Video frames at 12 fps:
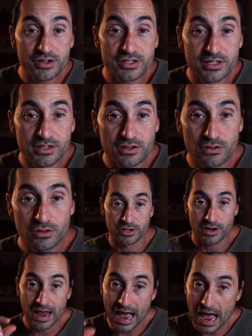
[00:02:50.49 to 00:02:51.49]
seal
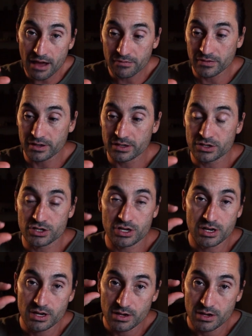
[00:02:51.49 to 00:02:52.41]
your 1/2-inch